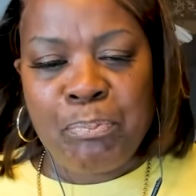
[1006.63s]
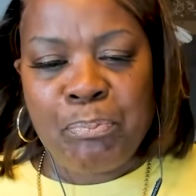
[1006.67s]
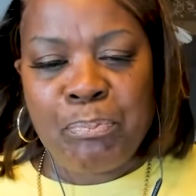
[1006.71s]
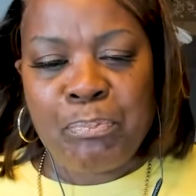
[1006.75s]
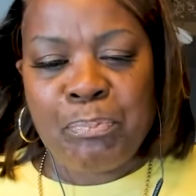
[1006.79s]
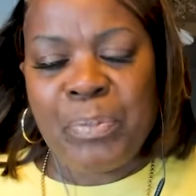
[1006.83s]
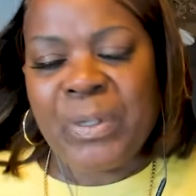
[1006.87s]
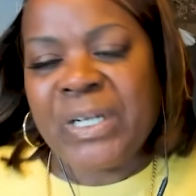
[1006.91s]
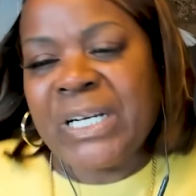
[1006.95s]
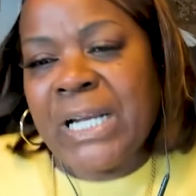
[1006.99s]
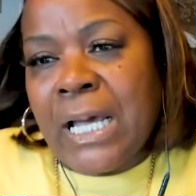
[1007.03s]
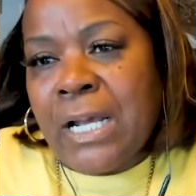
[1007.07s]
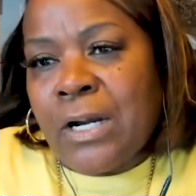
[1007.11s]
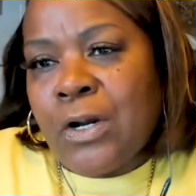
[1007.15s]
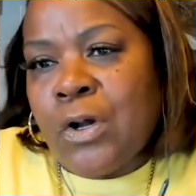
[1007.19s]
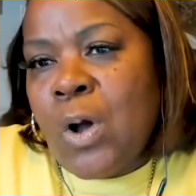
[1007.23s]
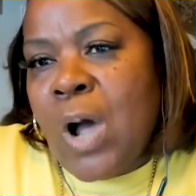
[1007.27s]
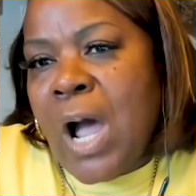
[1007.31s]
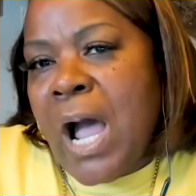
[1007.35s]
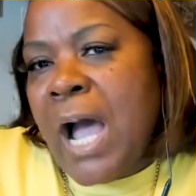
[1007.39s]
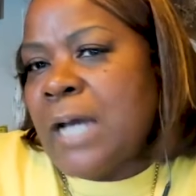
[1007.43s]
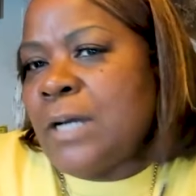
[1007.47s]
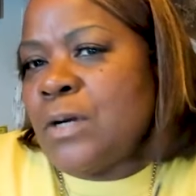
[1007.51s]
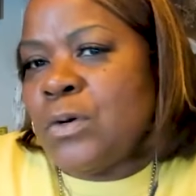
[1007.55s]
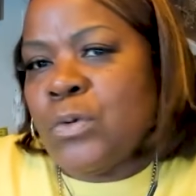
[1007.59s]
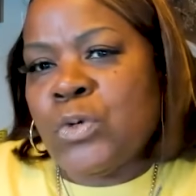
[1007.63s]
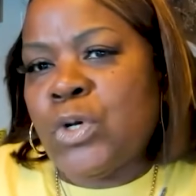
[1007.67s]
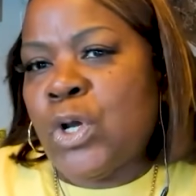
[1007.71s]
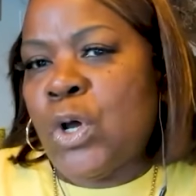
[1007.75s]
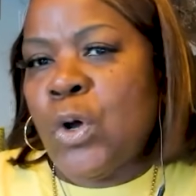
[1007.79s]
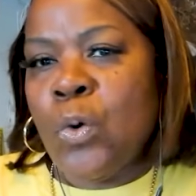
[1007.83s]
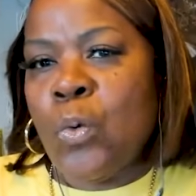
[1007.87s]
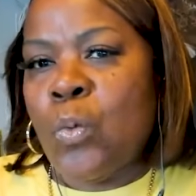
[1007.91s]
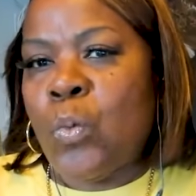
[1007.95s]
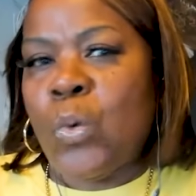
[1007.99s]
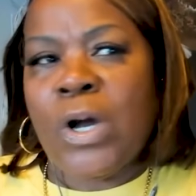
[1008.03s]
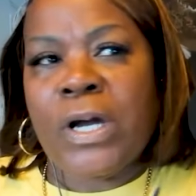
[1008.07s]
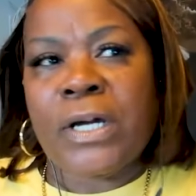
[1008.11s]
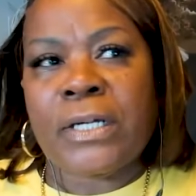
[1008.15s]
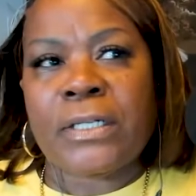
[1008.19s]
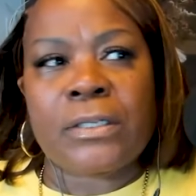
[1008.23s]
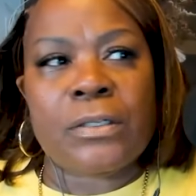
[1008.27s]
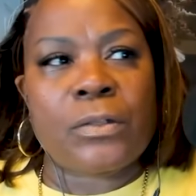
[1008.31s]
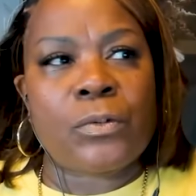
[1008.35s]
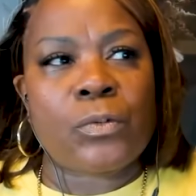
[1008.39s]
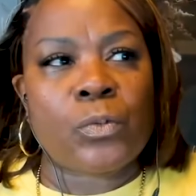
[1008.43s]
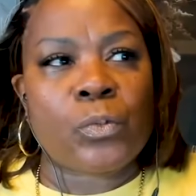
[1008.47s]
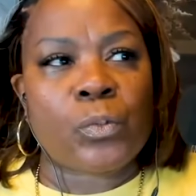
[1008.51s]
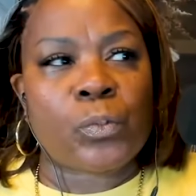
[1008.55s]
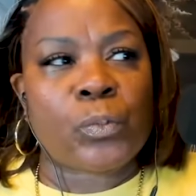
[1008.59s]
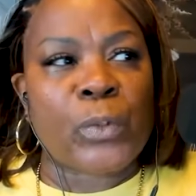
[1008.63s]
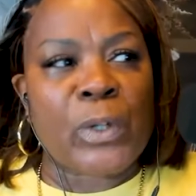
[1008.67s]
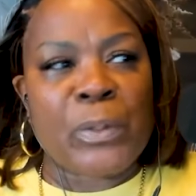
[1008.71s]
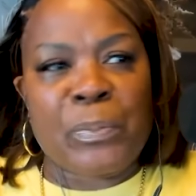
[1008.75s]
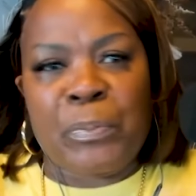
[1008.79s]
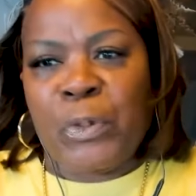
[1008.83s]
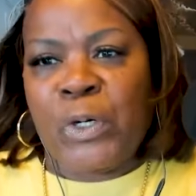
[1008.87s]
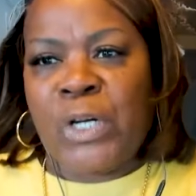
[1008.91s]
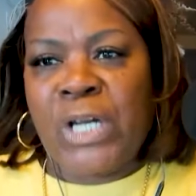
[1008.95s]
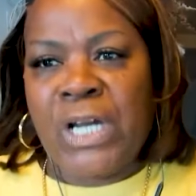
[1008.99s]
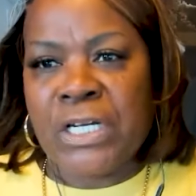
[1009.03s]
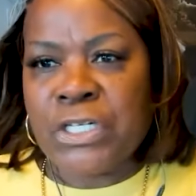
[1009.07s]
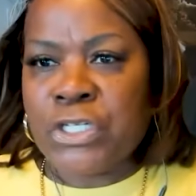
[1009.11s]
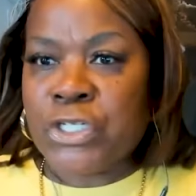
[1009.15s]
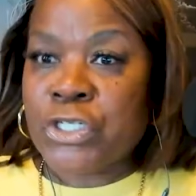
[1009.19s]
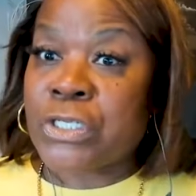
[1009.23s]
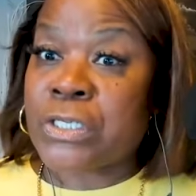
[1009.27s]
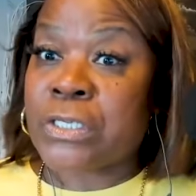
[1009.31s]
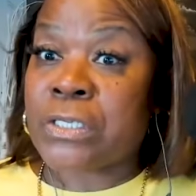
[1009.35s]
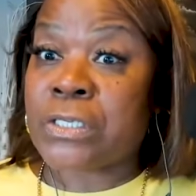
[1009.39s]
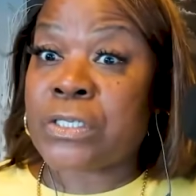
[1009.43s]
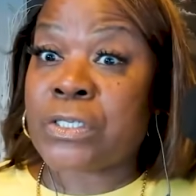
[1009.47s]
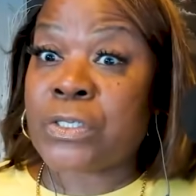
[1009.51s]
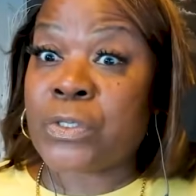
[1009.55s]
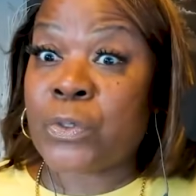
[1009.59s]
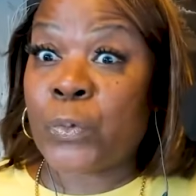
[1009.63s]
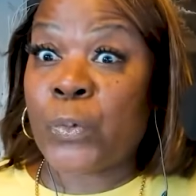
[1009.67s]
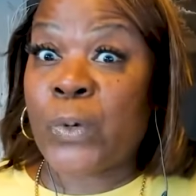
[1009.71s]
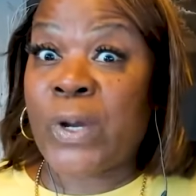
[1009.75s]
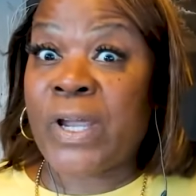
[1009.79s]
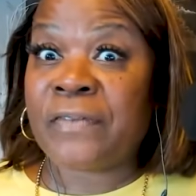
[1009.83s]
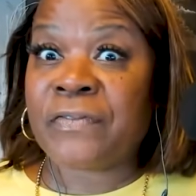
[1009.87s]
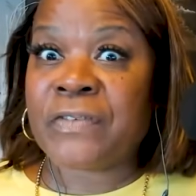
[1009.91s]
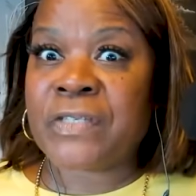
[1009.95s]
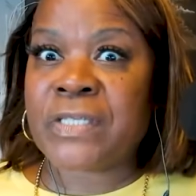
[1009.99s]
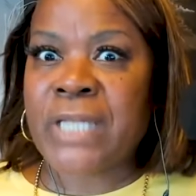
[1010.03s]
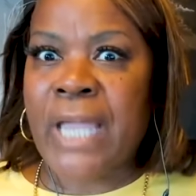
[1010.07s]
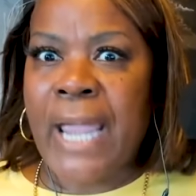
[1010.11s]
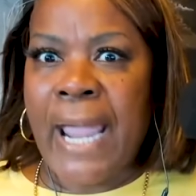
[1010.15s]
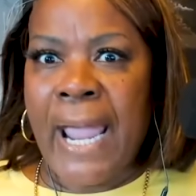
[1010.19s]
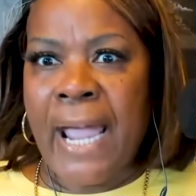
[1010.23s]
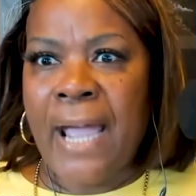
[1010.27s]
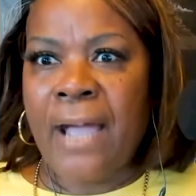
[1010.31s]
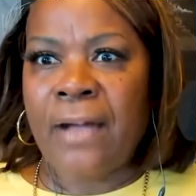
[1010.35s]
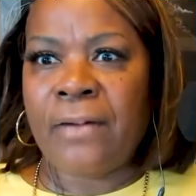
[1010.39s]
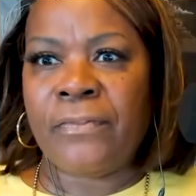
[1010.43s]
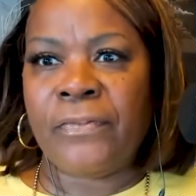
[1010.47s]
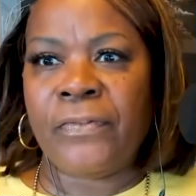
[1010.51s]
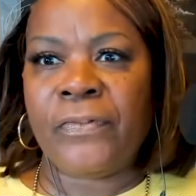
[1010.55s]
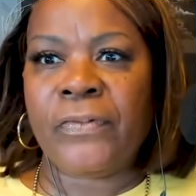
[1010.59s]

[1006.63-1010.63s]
But I don't know what repercussions the refs have.